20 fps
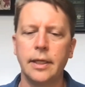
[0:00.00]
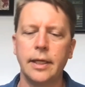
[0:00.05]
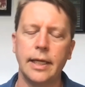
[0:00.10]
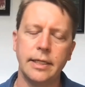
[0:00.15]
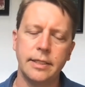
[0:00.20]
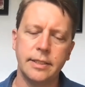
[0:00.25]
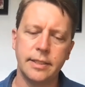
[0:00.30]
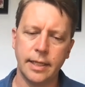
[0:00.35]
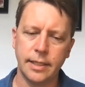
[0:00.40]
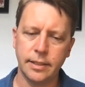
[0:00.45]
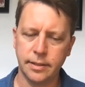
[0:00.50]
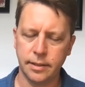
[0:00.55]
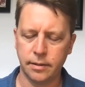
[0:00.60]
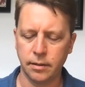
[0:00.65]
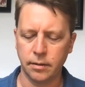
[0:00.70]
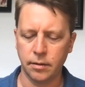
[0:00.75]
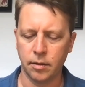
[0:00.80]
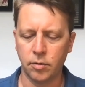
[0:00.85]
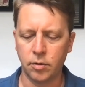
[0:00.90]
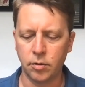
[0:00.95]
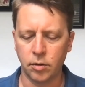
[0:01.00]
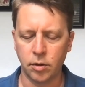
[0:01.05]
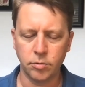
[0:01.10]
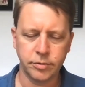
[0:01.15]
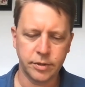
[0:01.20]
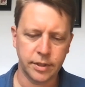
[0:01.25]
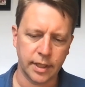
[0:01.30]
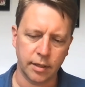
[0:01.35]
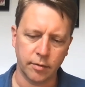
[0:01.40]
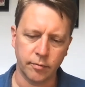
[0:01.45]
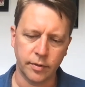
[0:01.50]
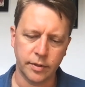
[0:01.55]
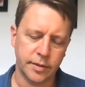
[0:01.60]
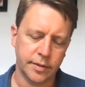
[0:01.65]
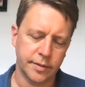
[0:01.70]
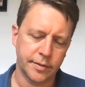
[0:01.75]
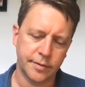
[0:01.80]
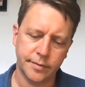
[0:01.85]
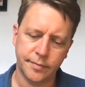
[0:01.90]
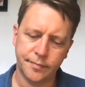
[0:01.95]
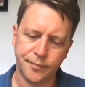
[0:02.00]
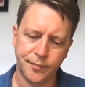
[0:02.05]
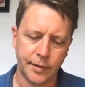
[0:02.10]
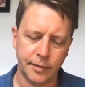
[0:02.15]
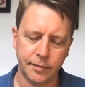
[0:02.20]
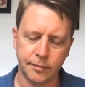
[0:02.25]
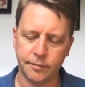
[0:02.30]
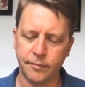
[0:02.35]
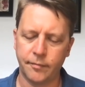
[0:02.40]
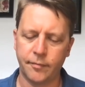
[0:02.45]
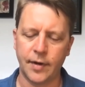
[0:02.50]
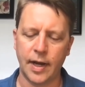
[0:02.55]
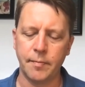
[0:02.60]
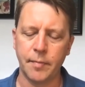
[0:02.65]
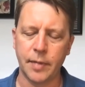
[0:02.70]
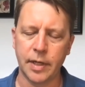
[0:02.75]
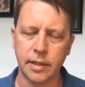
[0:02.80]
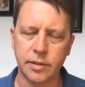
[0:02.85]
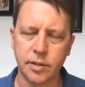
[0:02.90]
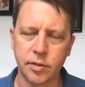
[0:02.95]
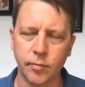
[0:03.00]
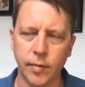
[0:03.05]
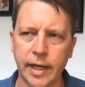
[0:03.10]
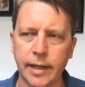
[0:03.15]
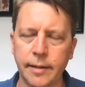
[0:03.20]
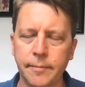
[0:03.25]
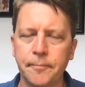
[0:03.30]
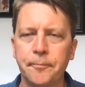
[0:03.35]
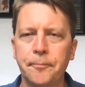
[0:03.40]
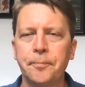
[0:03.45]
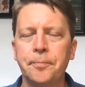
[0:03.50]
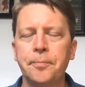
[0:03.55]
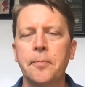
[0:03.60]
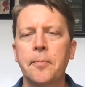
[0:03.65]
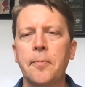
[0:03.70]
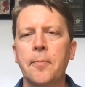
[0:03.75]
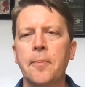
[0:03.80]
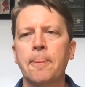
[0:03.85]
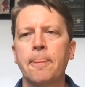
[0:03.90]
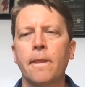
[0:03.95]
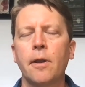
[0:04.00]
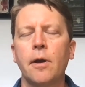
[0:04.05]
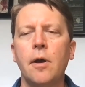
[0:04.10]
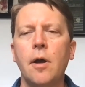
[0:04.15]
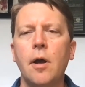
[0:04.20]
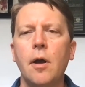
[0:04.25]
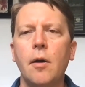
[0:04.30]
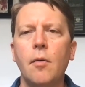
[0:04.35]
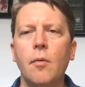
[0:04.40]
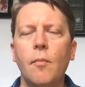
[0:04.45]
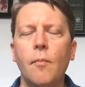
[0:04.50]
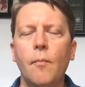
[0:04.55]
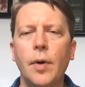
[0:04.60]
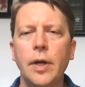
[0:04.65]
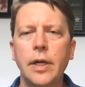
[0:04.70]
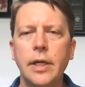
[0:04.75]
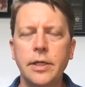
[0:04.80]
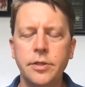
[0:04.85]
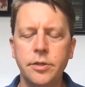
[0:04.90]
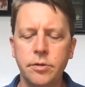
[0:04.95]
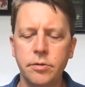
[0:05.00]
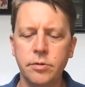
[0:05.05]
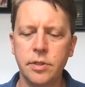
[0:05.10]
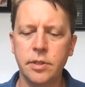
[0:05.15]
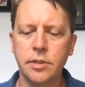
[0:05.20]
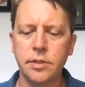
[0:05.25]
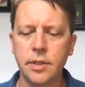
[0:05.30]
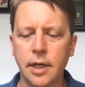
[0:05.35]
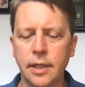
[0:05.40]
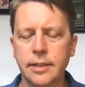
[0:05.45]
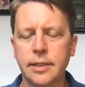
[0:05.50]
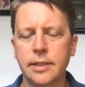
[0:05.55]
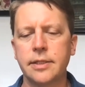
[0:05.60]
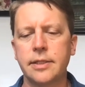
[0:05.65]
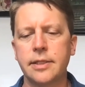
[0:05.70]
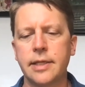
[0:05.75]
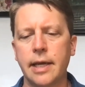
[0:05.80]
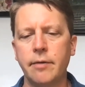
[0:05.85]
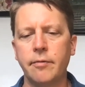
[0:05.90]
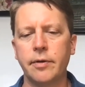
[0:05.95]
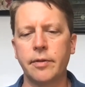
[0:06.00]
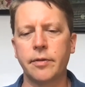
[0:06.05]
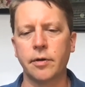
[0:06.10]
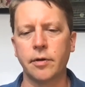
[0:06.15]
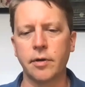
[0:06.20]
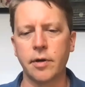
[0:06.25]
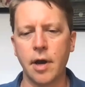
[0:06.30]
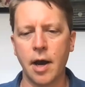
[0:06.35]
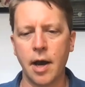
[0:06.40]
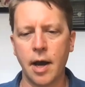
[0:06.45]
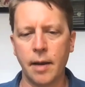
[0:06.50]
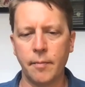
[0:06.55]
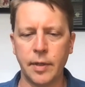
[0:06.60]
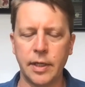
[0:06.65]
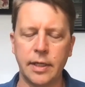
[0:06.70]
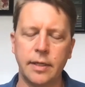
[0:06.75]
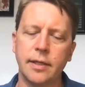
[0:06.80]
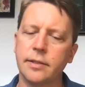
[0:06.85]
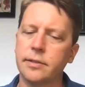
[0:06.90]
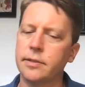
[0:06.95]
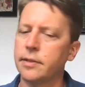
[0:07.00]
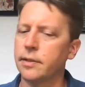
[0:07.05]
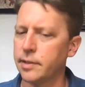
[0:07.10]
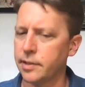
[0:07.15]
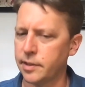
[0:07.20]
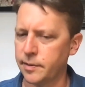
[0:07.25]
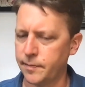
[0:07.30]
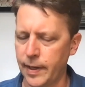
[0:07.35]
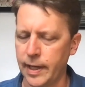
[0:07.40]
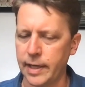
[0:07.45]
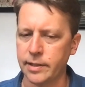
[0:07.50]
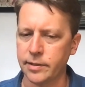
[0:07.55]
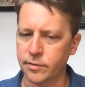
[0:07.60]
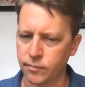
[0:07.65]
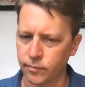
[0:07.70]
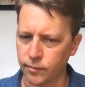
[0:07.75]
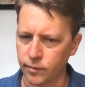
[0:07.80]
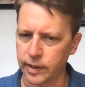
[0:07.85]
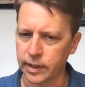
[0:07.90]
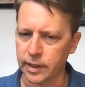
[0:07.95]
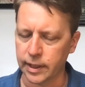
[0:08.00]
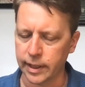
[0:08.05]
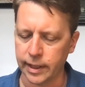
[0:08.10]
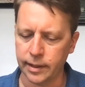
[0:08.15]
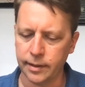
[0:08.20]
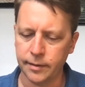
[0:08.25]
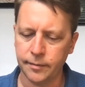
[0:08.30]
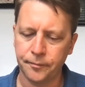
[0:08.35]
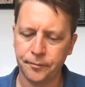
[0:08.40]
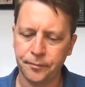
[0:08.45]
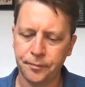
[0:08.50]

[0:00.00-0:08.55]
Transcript: He stays at the local hotel, which is, 5 minutes away. But he chooses not to stay with her, not because of the space, really.